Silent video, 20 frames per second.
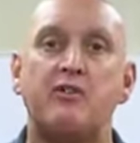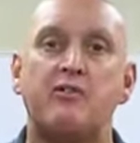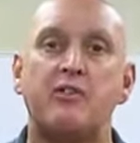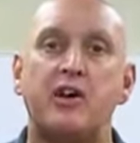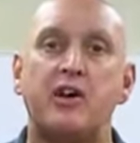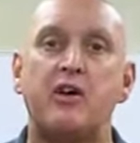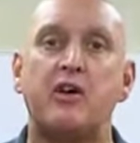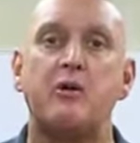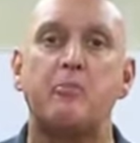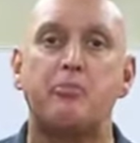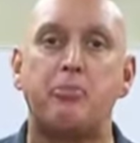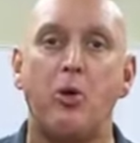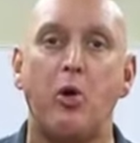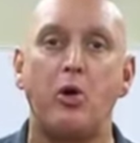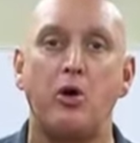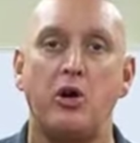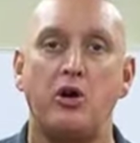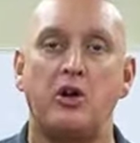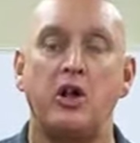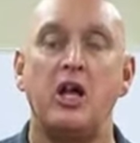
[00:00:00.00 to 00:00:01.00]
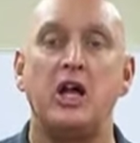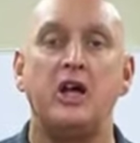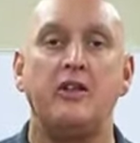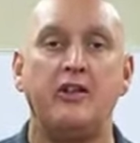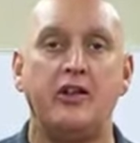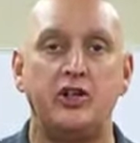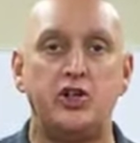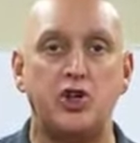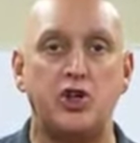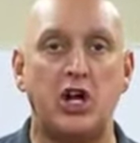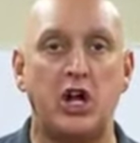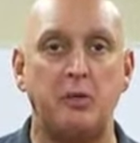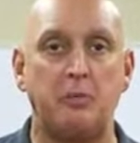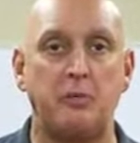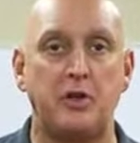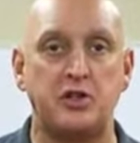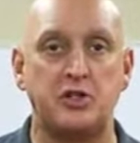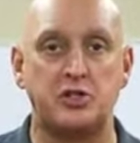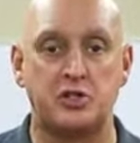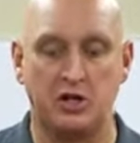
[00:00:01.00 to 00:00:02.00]
very important that you keep
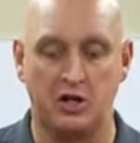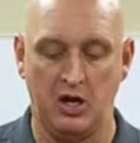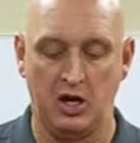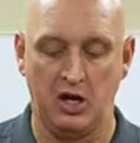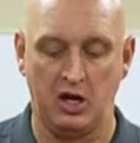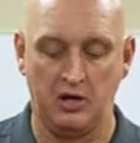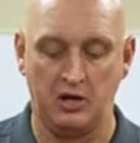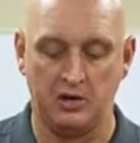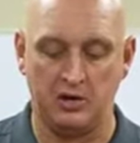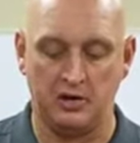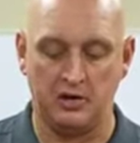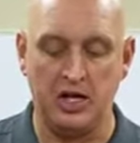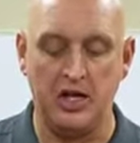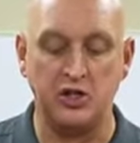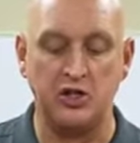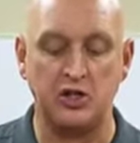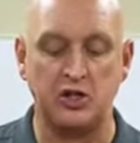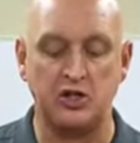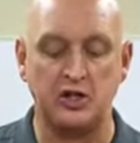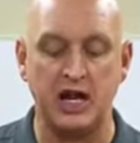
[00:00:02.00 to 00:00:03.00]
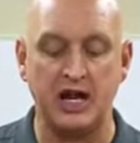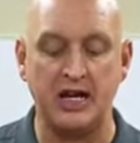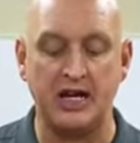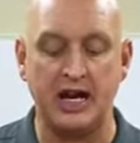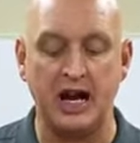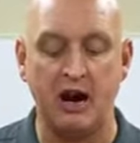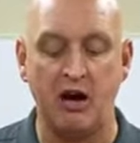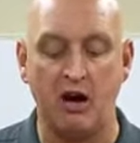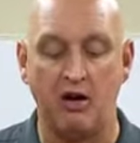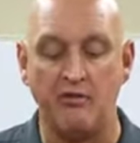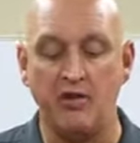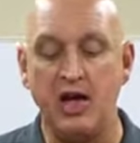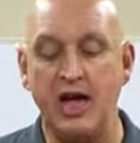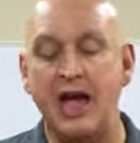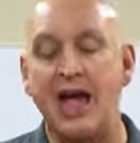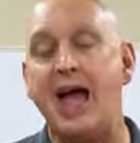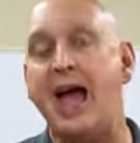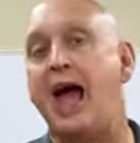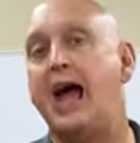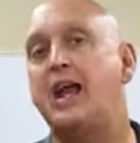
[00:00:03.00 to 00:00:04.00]
this tension taken care of.
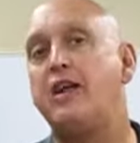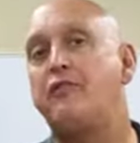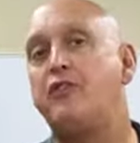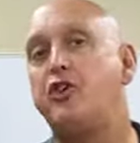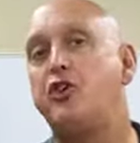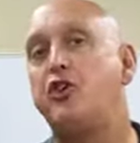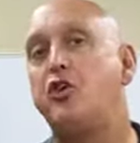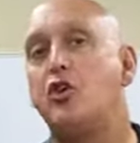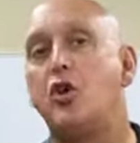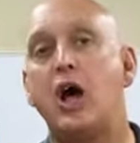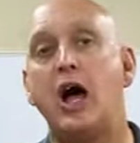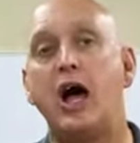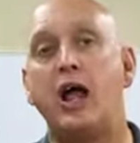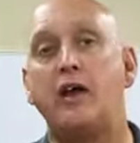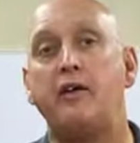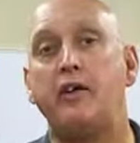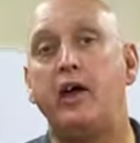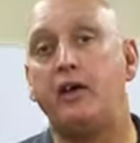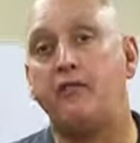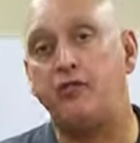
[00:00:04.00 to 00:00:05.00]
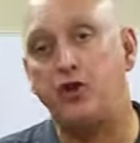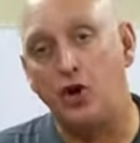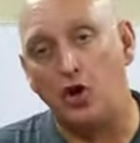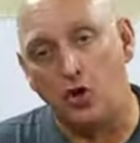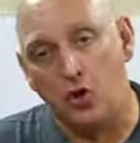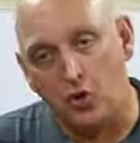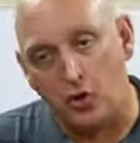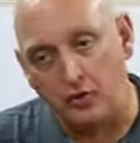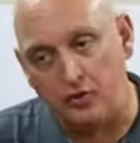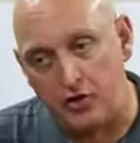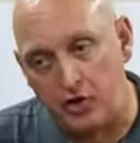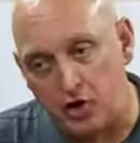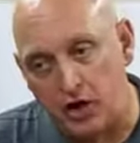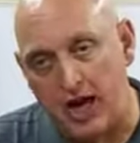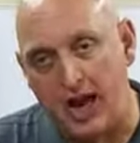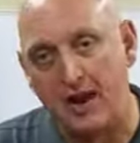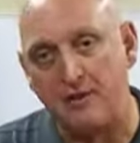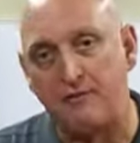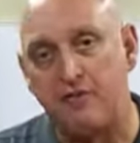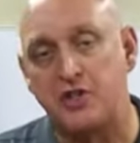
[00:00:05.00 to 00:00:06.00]
And if you don't know how, if you
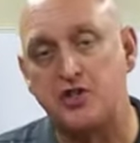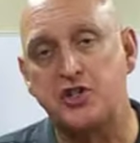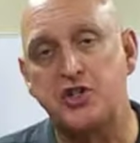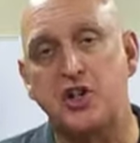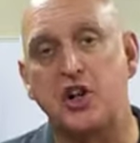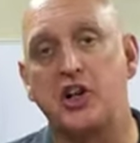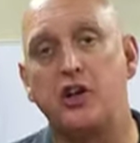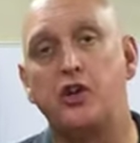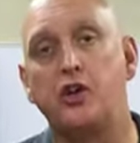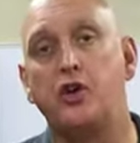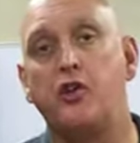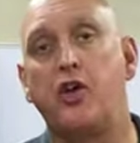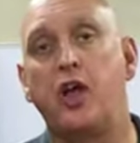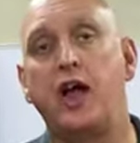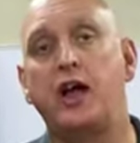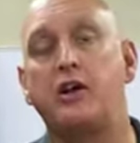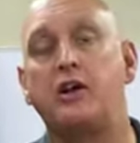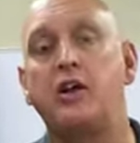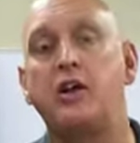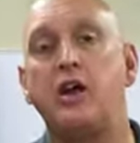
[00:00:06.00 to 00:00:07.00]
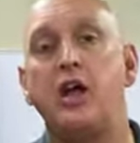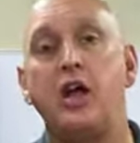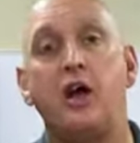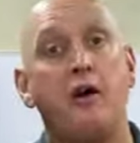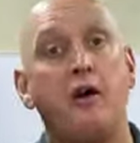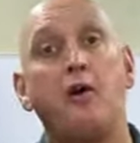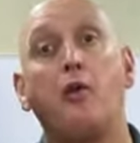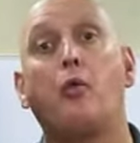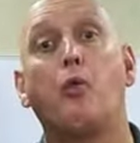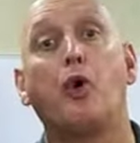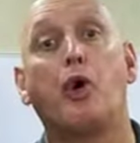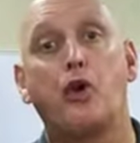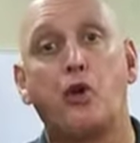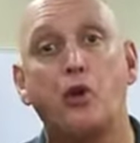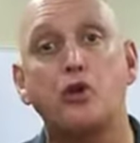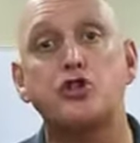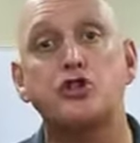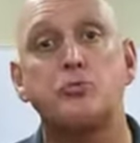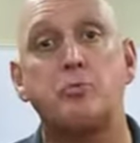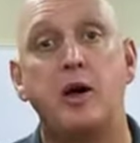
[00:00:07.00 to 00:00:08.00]
can't physically do that,
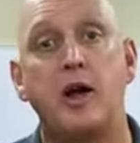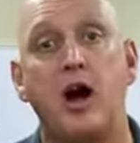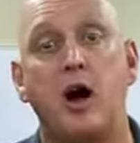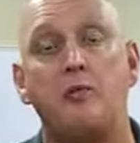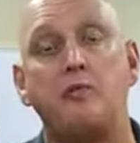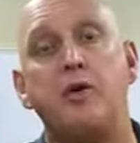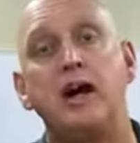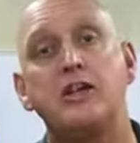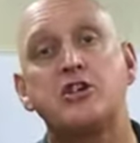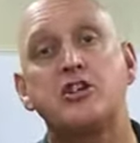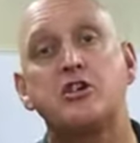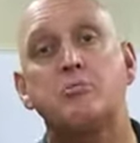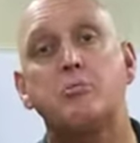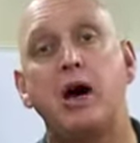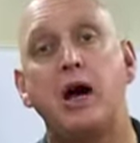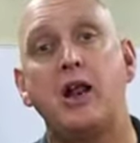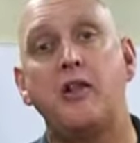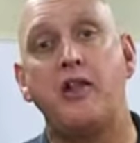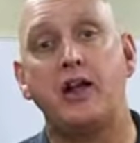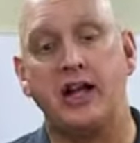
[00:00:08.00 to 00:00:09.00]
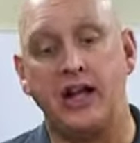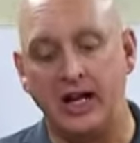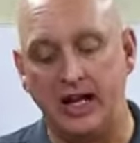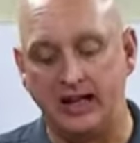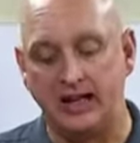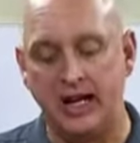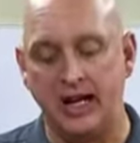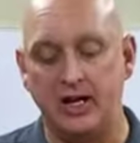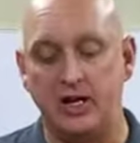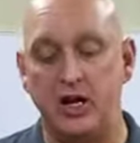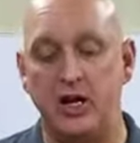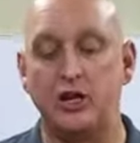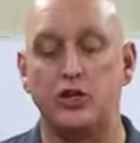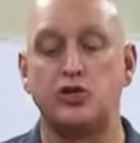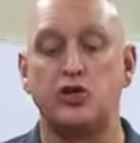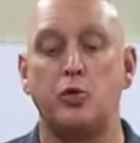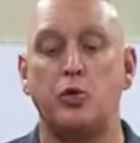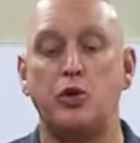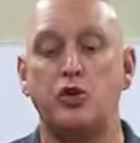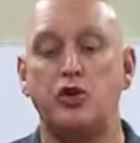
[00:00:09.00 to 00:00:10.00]
recruit some help. Find somebody that can get that done.
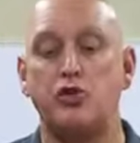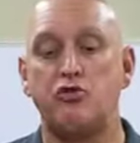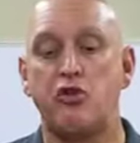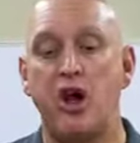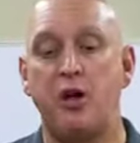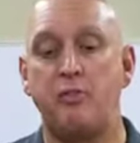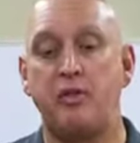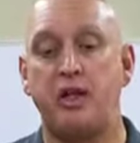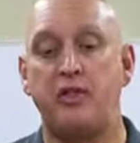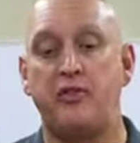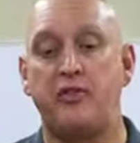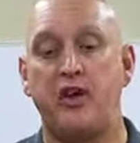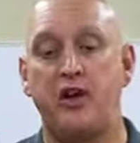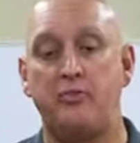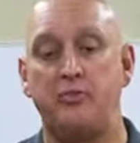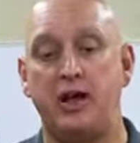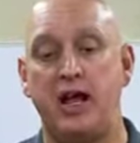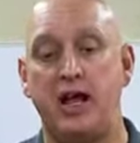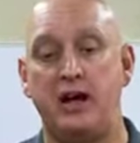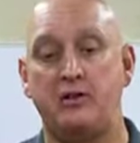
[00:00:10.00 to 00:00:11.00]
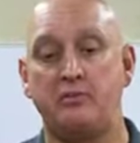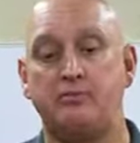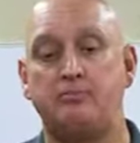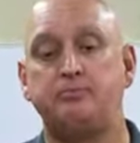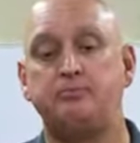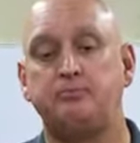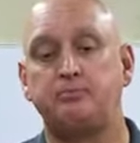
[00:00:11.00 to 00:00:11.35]
So when you drop that thumb down,